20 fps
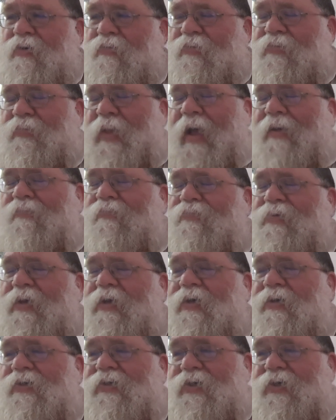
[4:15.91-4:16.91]
Would that
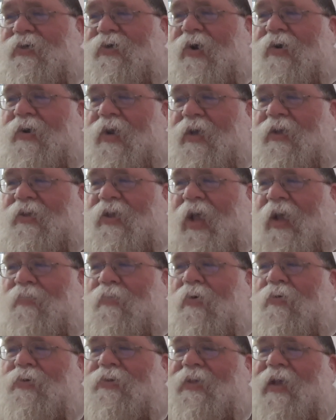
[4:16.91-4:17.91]
be considered a
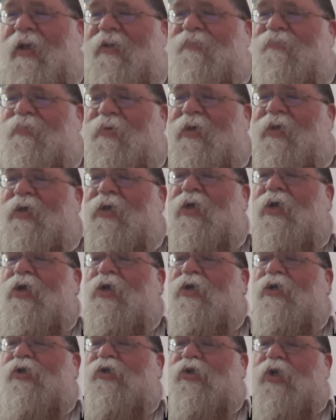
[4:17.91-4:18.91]
nickname, or would that be
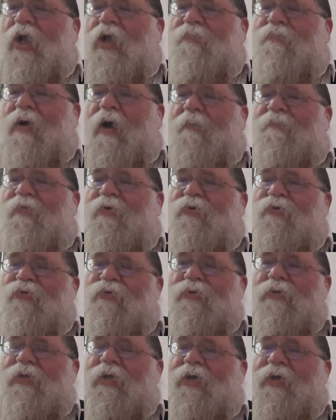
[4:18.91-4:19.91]
shame
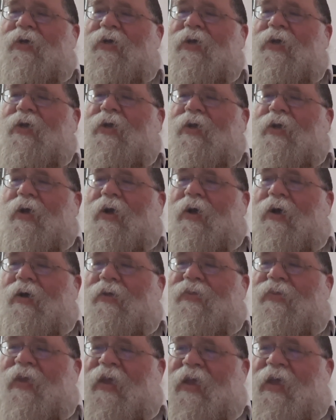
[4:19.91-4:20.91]
hapaula,
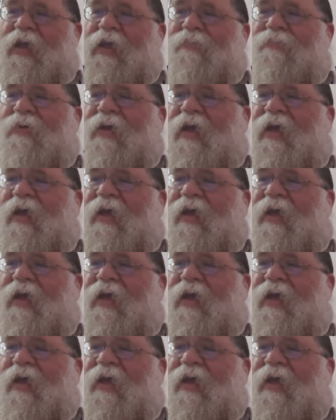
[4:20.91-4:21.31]
a uh, name